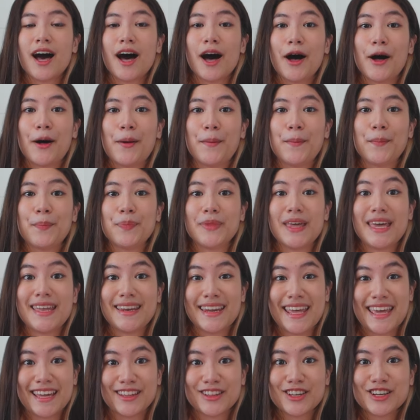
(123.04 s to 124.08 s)
in
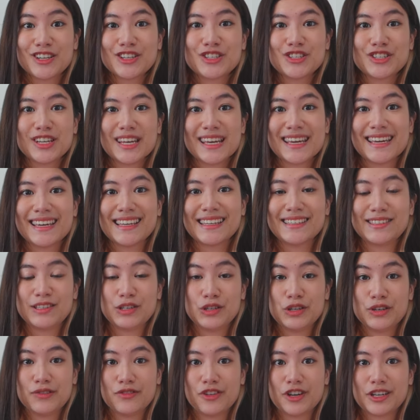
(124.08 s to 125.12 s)
English is the
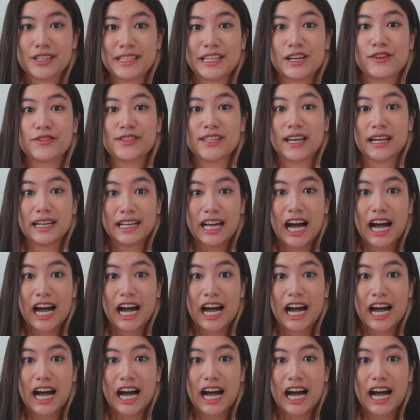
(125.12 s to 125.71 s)
University of St.